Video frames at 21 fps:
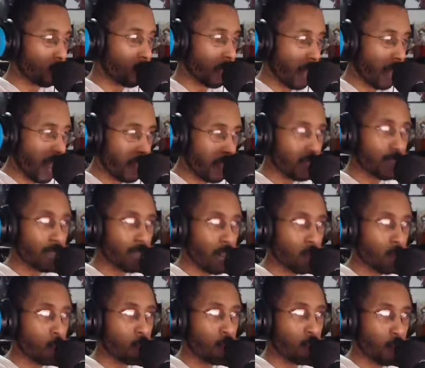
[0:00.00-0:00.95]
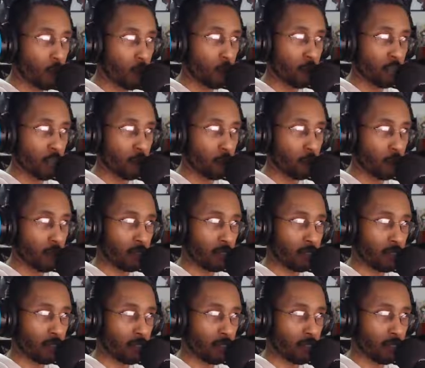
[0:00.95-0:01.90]
they had Sound Euphonium, but it's
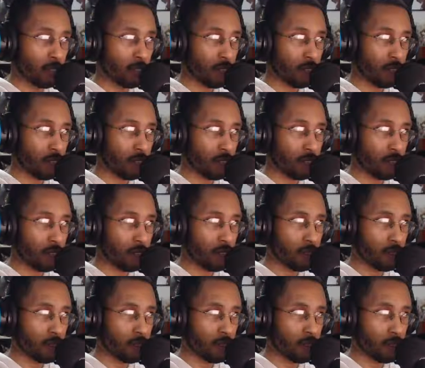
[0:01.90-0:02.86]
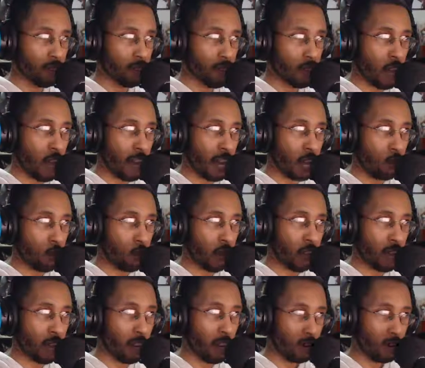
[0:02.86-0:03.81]
like, yeah, and what
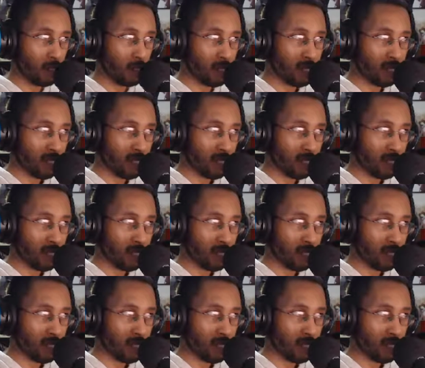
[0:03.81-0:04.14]
else?